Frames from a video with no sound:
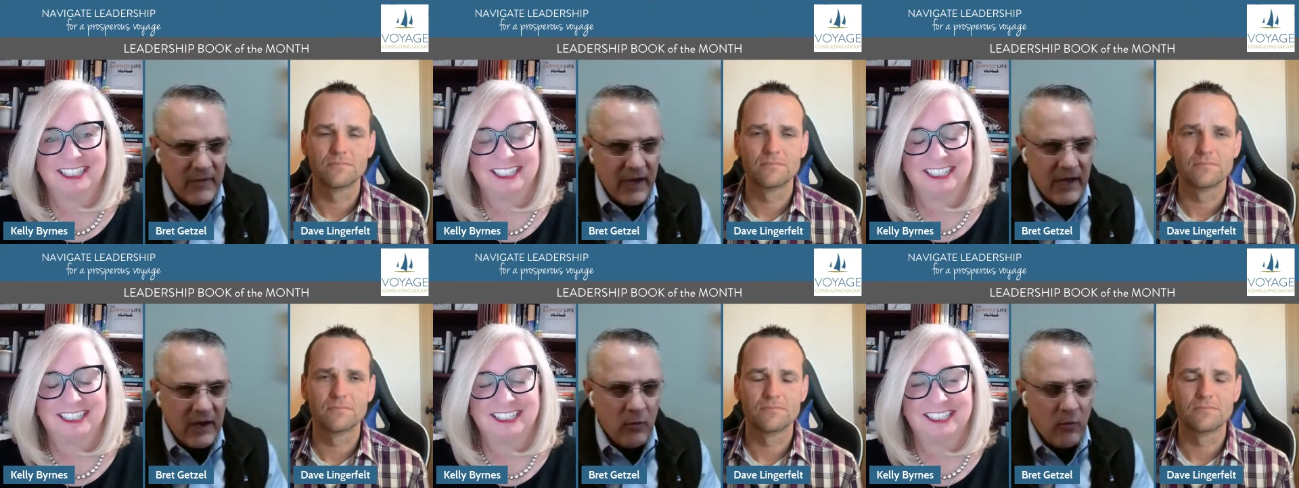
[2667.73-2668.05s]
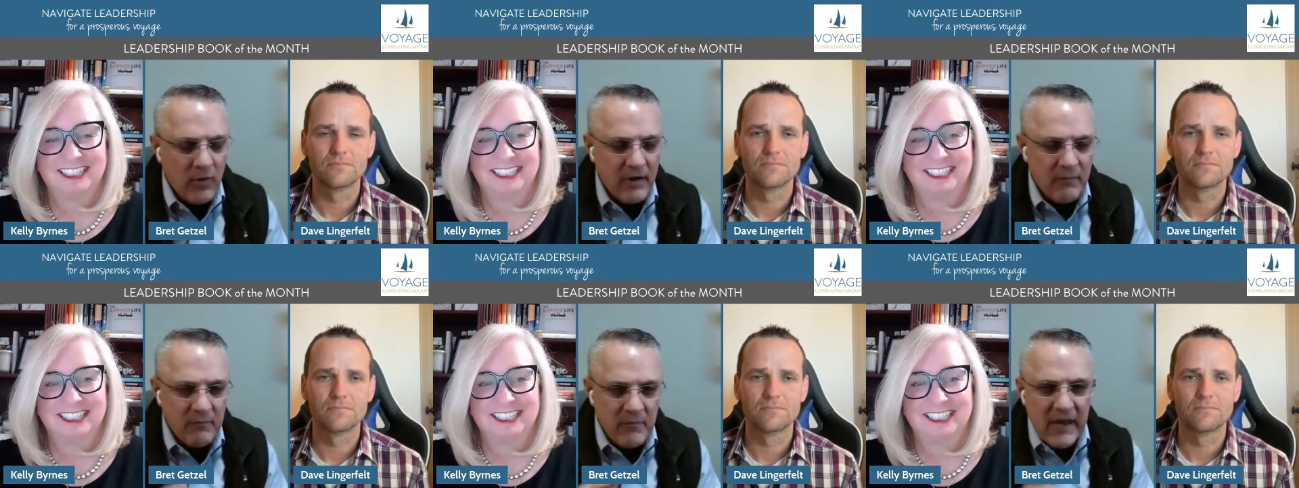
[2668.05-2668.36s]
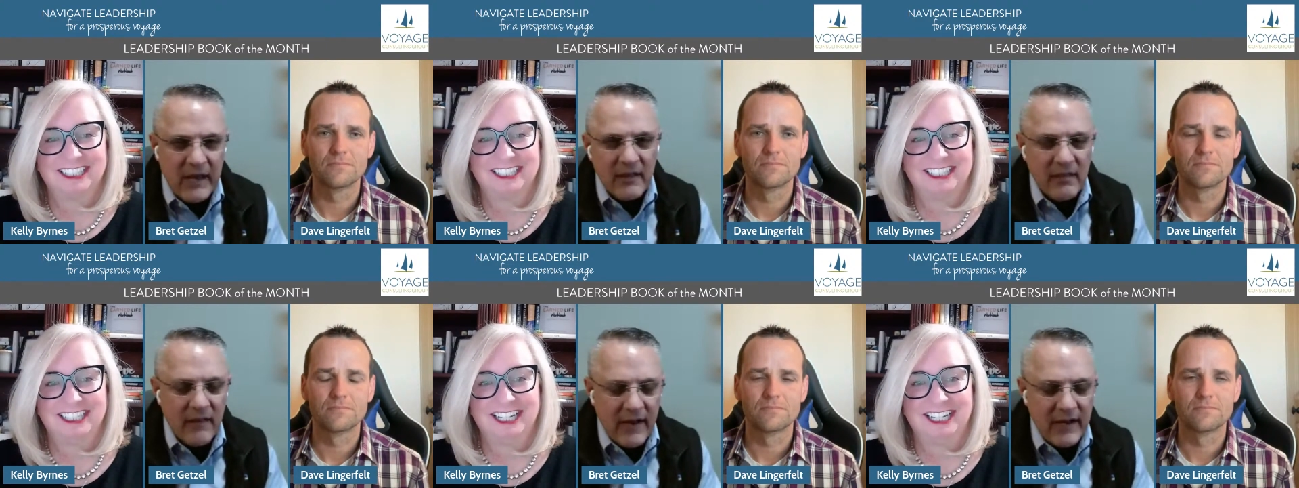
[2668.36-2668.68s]
Speaker 1: don't want to make
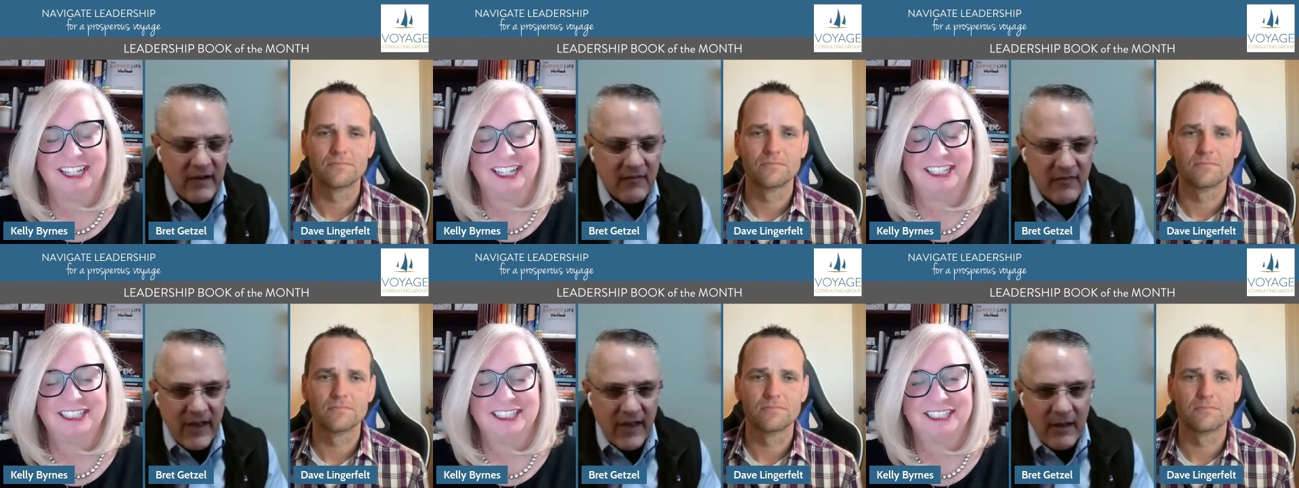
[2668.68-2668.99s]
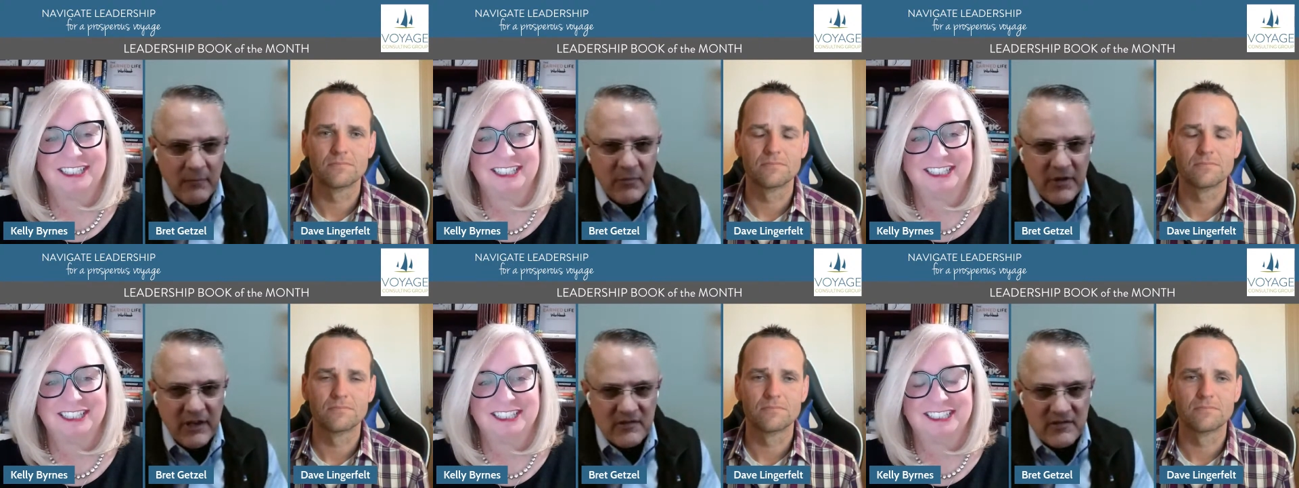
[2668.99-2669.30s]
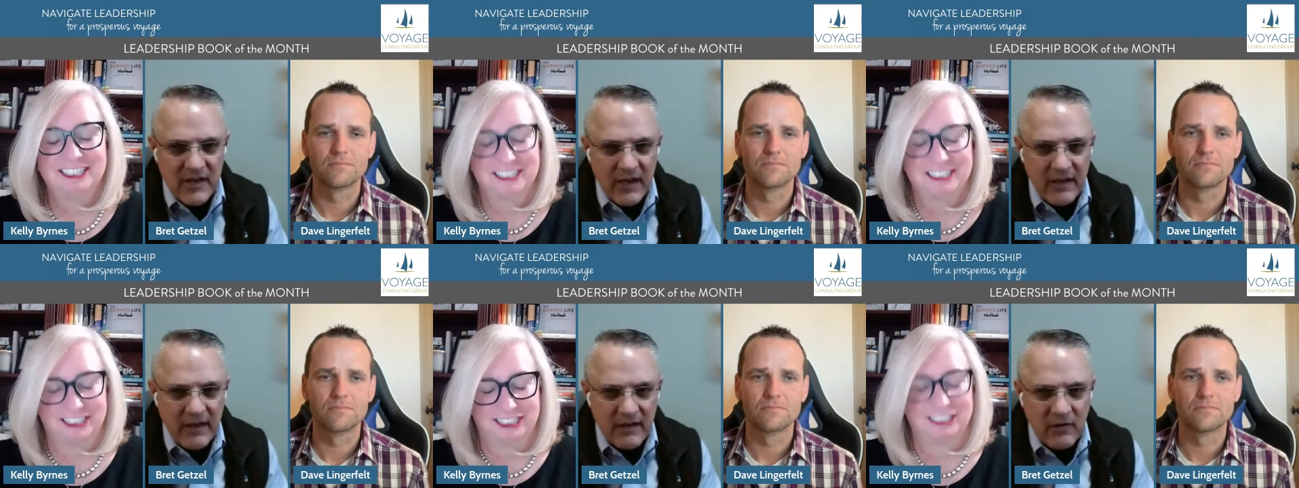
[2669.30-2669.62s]
light of that, because
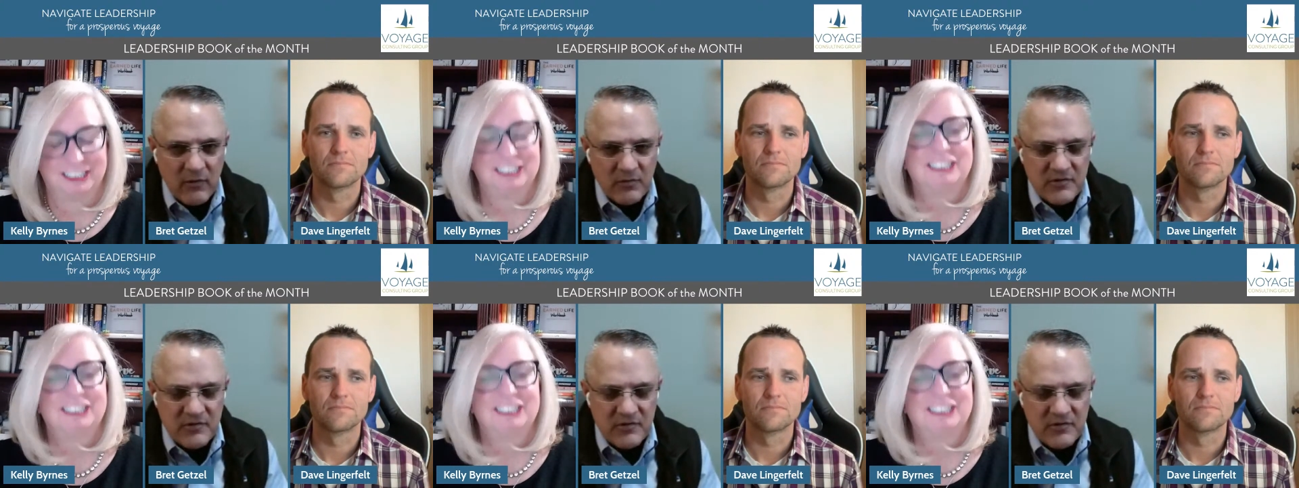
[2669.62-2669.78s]
I know